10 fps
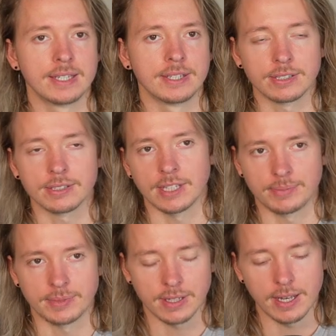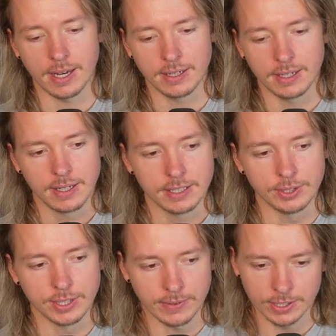This is something that
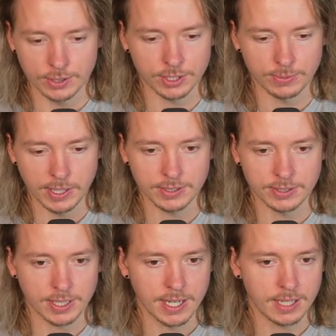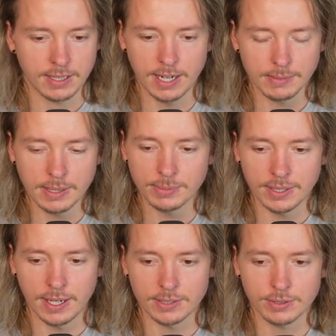you'll never get to experience again. I remember in
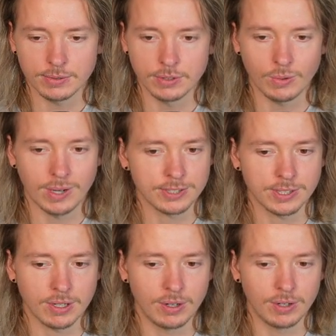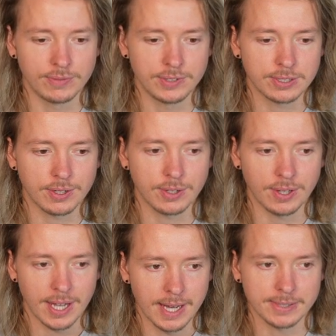high school watching all of these
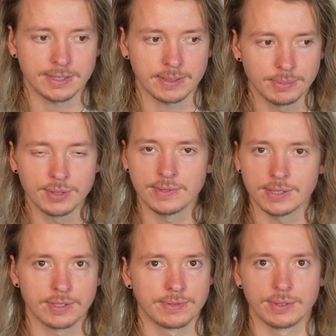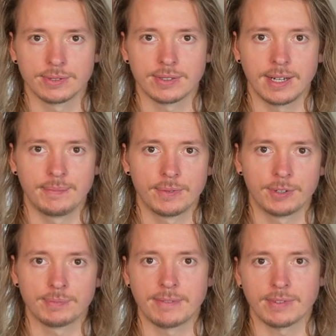classic movies for the first time
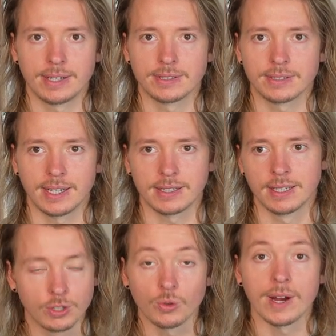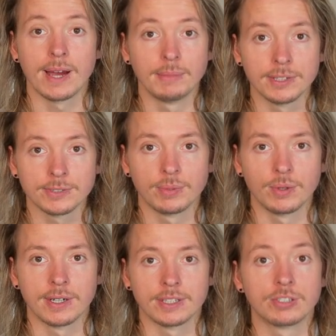with my friends, like Grandma's
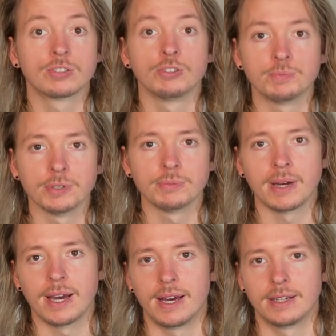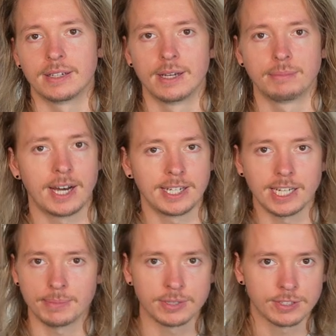Boy, Superbad,
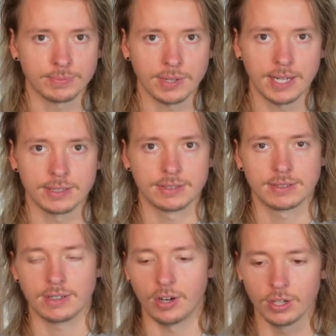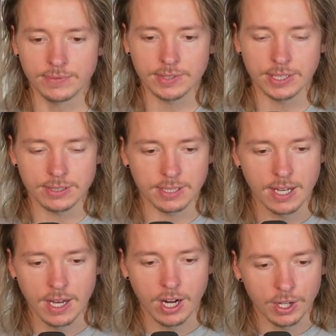Pineapple Express, all of these
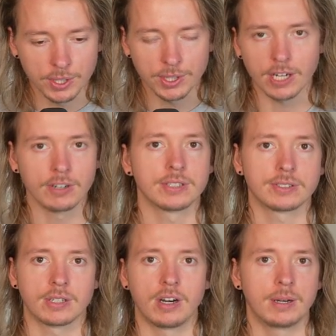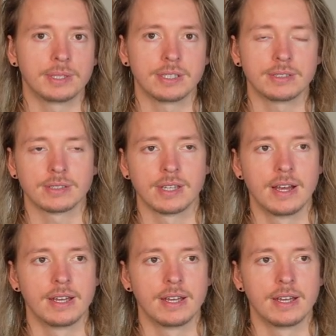hilarious comedies,